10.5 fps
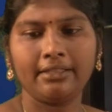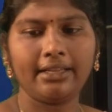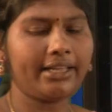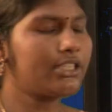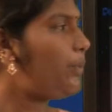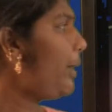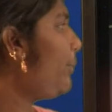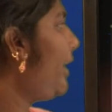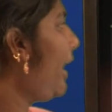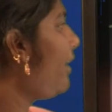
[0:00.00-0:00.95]
The next one
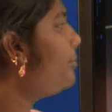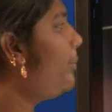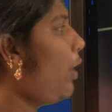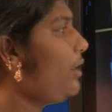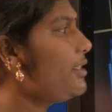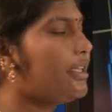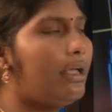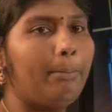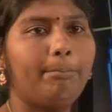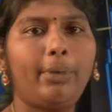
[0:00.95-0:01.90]
we have bonds.
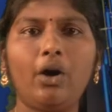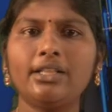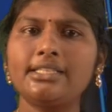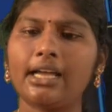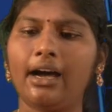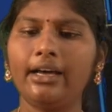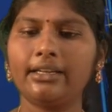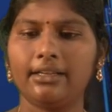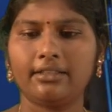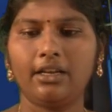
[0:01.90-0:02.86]
Bonds
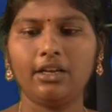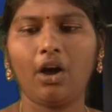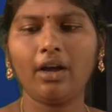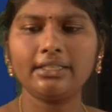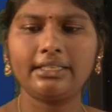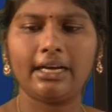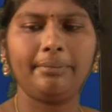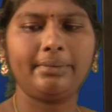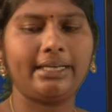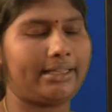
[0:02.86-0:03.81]
are the
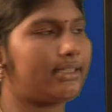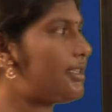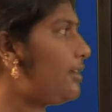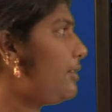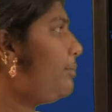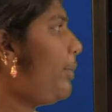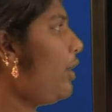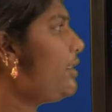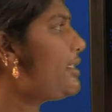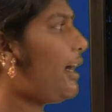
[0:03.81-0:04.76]
long-term debts.
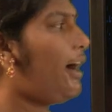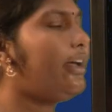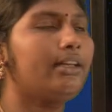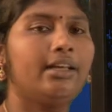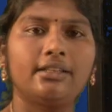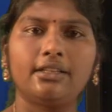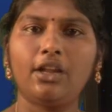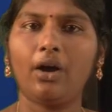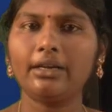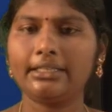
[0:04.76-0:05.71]
Bonds are
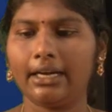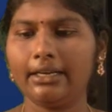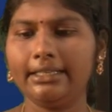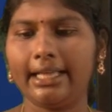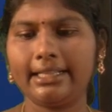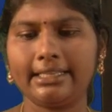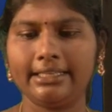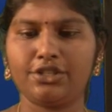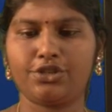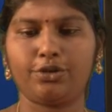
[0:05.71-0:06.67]
long-term debt
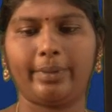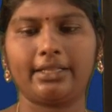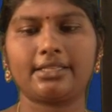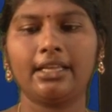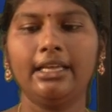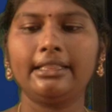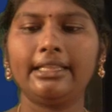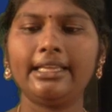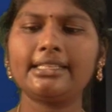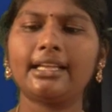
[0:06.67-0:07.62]
instruments.
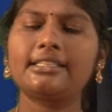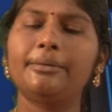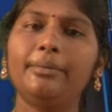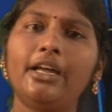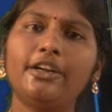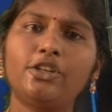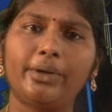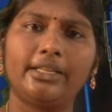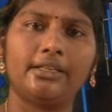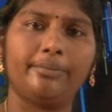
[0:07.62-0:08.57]
These are similar
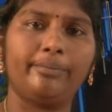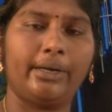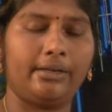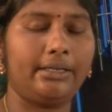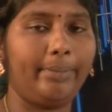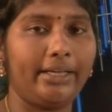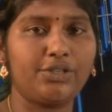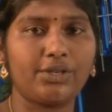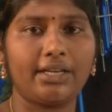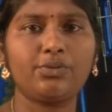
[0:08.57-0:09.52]
to
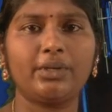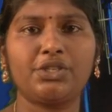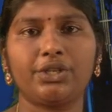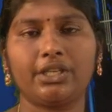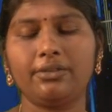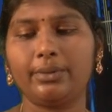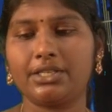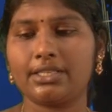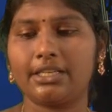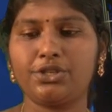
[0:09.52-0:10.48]
debentures which
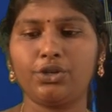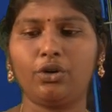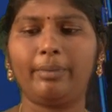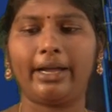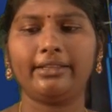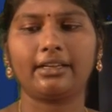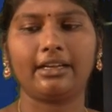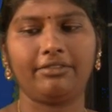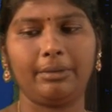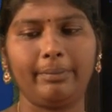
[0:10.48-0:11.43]
is issued by the
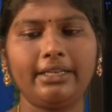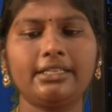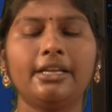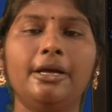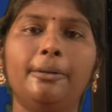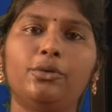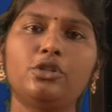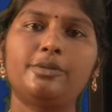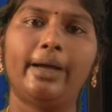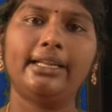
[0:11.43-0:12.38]
government,
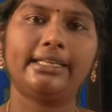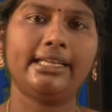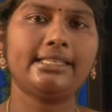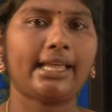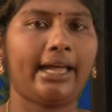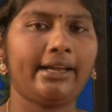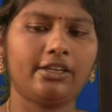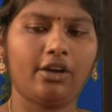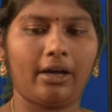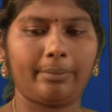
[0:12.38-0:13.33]
municipalities
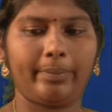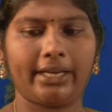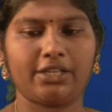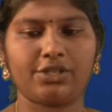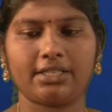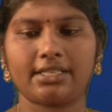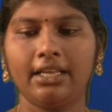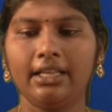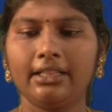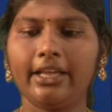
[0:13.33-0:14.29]
and corporations.
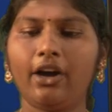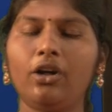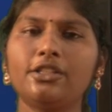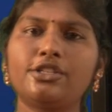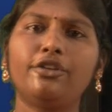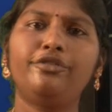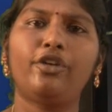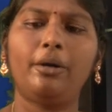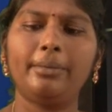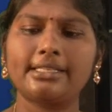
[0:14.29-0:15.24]
They also
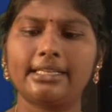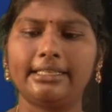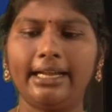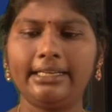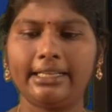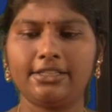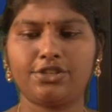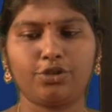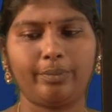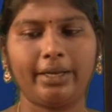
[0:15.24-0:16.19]
form as a debt
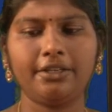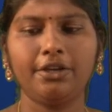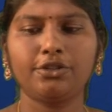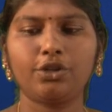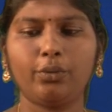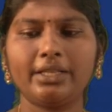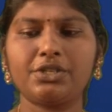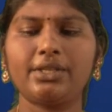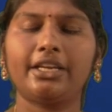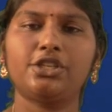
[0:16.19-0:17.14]
instrument through
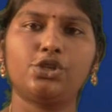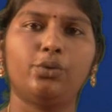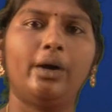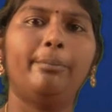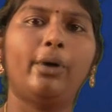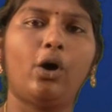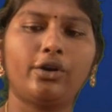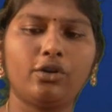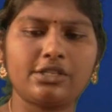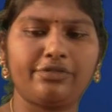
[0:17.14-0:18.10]
which the issuer
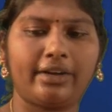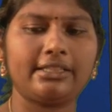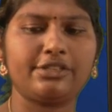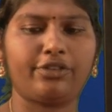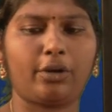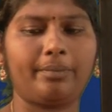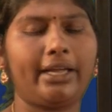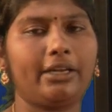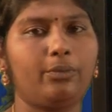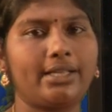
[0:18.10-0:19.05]
borrows funds from
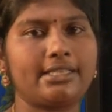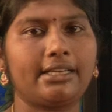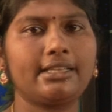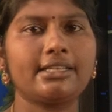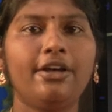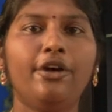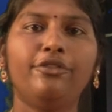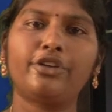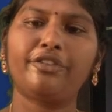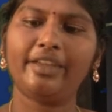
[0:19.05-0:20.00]
the investors
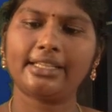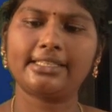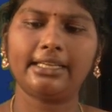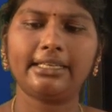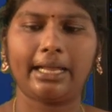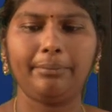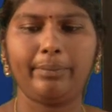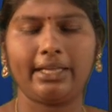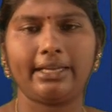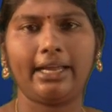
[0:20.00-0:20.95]
for a fixed time
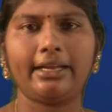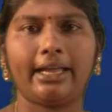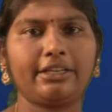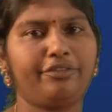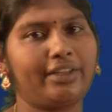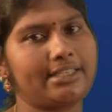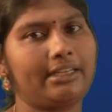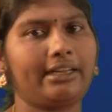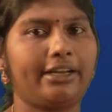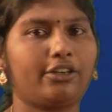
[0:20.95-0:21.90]
period at a
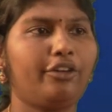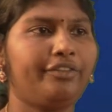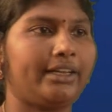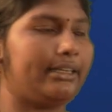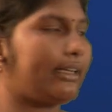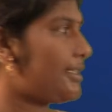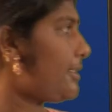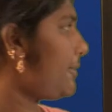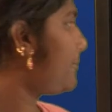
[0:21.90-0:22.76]
fixed rate of interest.